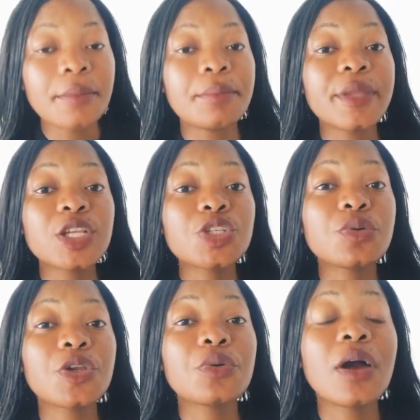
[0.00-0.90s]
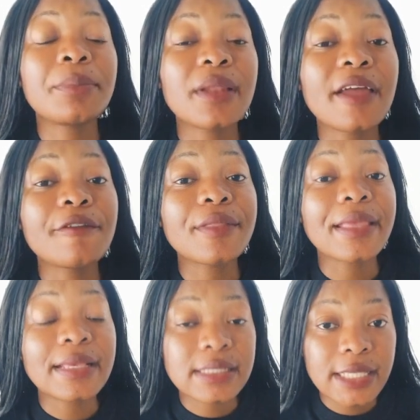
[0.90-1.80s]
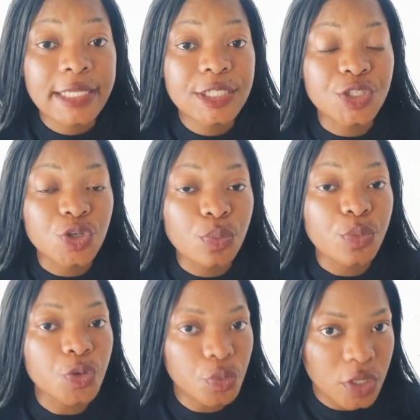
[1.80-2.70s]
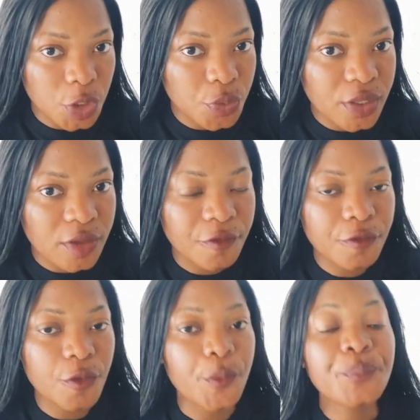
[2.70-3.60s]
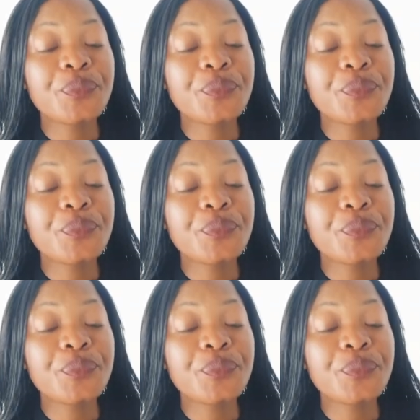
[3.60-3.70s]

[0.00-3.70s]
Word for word: make sure you apply for the exact job you are looking for